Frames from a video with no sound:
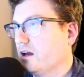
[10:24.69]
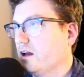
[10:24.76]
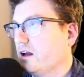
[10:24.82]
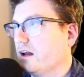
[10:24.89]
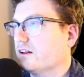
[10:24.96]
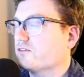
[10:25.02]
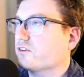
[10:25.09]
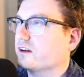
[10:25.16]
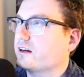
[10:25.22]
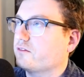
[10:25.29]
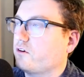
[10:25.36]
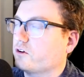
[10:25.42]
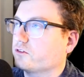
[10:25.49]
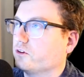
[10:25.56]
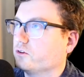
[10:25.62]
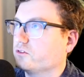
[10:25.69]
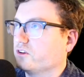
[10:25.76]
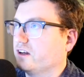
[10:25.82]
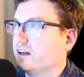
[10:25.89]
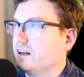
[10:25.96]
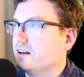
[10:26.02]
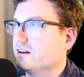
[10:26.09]
it's like I've also
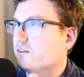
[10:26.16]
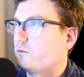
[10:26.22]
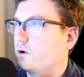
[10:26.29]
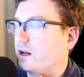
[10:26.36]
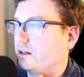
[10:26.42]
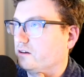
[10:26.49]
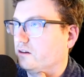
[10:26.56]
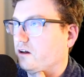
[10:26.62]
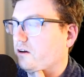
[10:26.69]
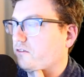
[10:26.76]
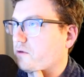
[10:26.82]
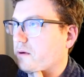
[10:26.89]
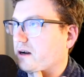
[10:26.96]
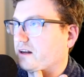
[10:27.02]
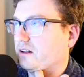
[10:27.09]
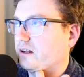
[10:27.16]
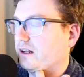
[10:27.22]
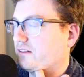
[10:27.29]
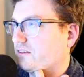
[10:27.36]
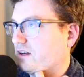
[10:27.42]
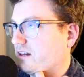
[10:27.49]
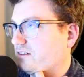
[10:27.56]
said, what I love about
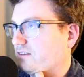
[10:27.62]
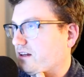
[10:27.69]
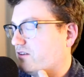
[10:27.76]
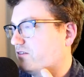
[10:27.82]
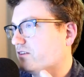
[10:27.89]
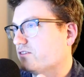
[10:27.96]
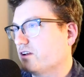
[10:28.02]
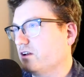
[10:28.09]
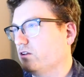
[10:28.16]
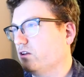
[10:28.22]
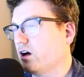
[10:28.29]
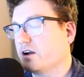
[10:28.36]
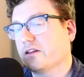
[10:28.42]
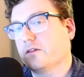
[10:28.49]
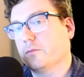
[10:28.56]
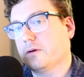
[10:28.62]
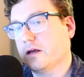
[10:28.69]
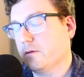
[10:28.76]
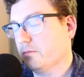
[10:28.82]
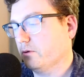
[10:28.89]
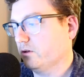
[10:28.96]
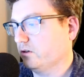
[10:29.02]
Anthony Stevens and a lot of the
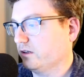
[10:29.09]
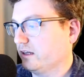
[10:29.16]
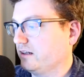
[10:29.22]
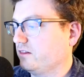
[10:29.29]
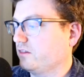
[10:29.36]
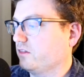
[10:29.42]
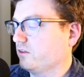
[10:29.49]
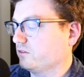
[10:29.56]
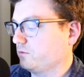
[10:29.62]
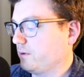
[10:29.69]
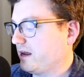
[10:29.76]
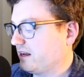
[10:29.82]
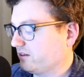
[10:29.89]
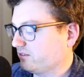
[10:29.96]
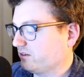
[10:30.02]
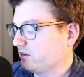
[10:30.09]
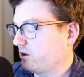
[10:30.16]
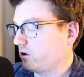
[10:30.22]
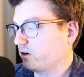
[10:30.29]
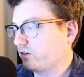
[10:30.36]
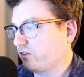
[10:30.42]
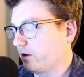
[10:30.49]
people in the space, in the
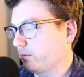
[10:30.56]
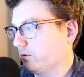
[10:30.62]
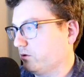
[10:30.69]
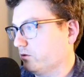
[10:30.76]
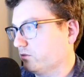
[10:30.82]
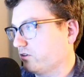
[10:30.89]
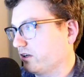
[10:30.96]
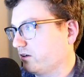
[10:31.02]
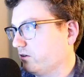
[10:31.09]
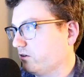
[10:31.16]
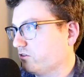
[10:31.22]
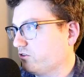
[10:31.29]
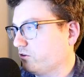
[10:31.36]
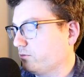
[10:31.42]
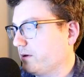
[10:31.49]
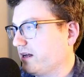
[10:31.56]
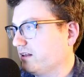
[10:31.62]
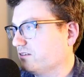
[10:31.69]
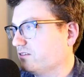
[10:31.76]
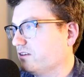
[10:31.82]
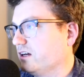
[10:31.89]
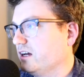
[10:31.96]
archetypal psychology
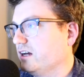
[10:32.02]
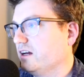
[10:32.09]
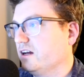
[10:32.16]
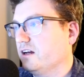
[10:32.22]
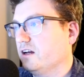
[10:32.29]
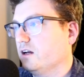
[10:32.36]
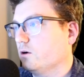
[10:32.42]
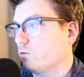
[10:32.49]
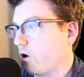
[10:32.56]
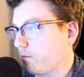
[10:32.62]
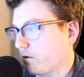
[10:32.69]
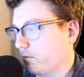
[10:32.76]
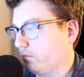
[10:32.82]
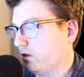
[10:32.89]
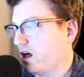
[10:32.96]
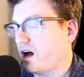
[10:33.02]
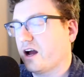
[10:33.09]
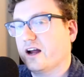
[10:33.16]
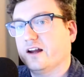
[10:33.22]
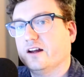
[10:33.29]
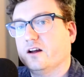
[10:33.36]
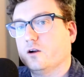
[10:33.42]
space, Robert
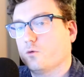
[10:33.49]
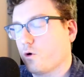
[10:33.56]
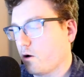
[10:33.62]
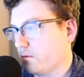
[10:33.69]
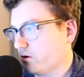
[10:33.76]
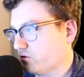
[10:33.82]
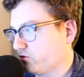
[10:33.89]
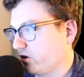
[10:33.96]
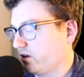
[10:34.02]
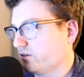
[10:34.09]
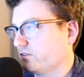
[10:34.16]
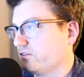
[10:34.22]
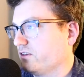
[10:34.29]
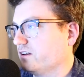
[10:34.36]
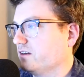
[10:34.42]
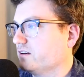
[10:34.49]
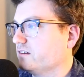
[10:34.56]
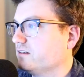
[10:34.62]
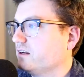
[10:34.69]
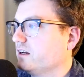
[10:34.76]
Bly, Robert Johnson,